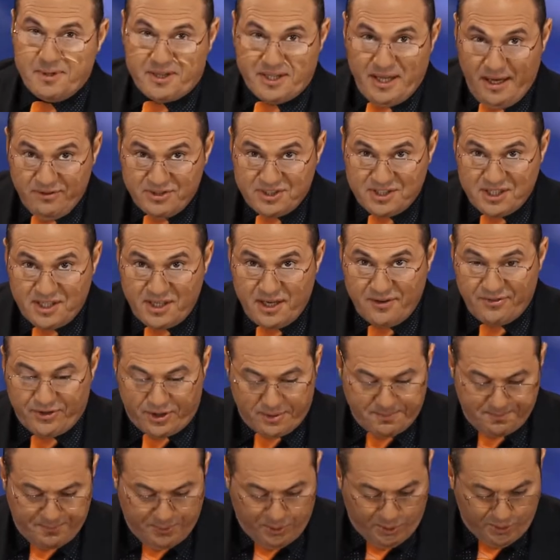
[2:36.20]
But the other
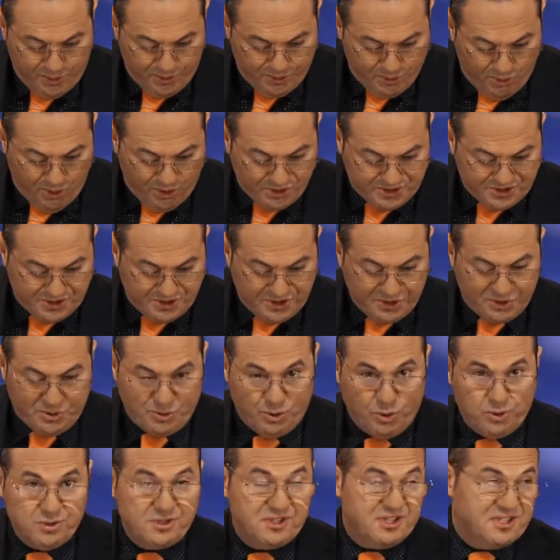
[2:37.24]
significant point was that the
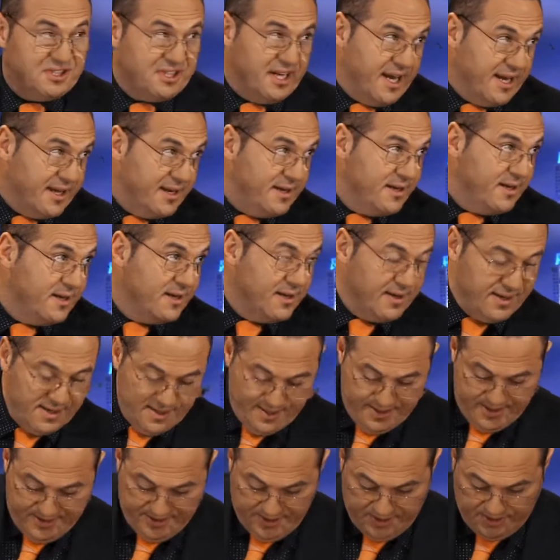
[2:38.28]
court said
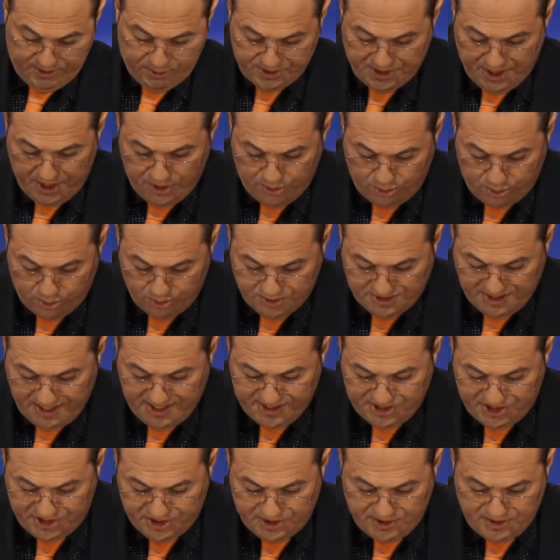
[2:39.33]
that there was no
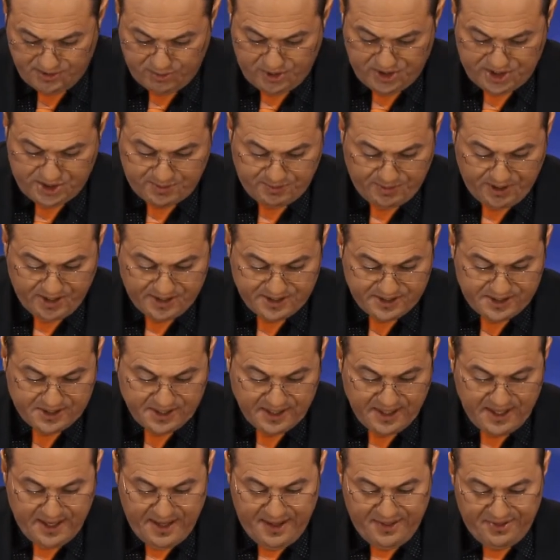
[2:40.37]
causation, which means
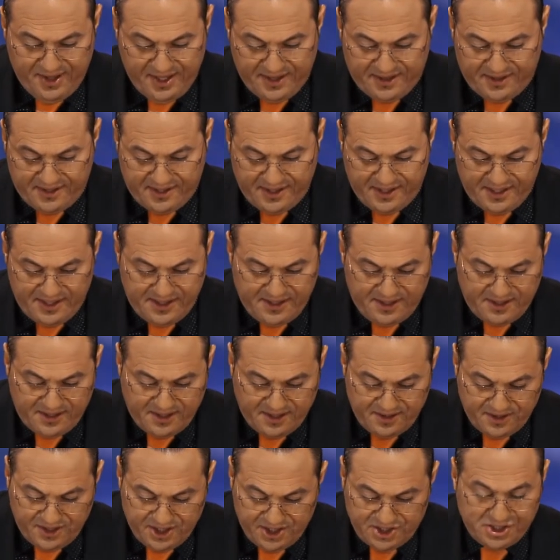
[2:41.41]
that the
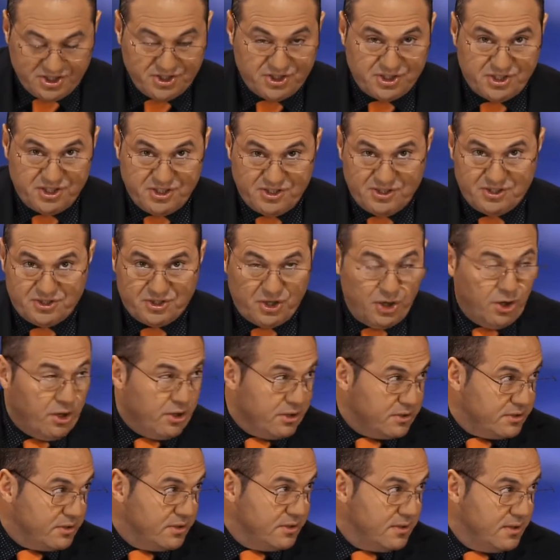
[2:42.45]
condition she's
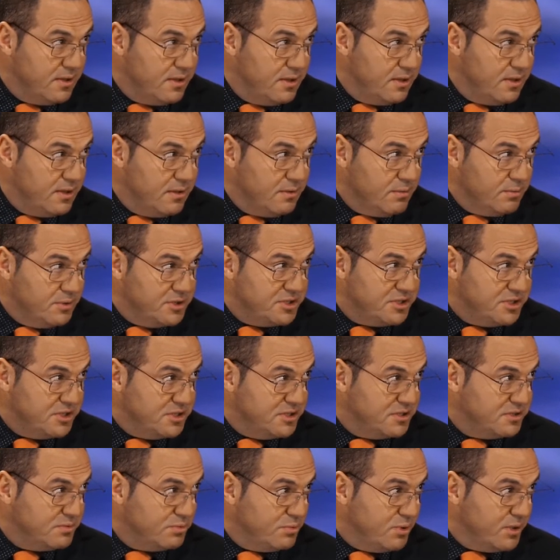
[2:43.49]
got, which
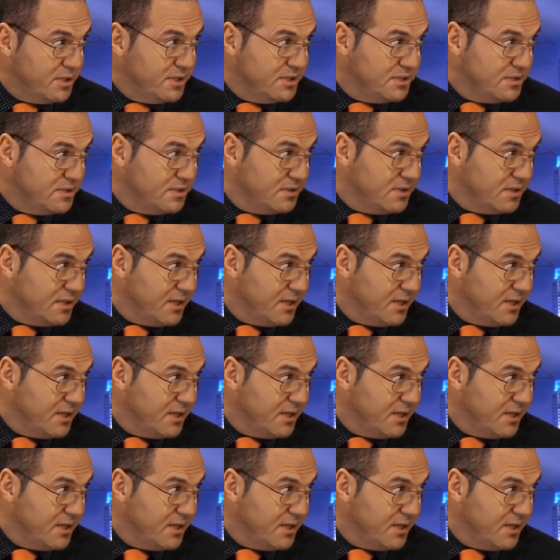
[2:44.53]
is, what is it